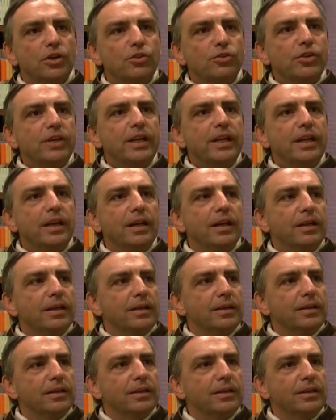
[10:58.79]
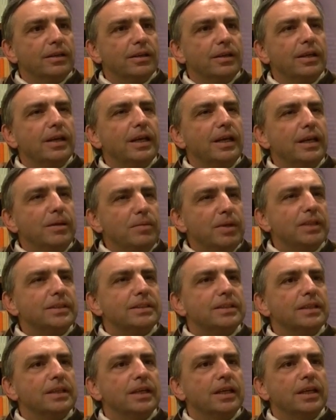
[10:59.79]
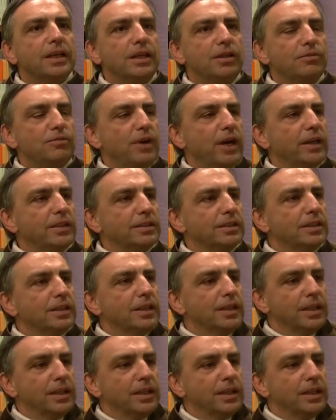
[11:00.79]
real uh, limits. In fact,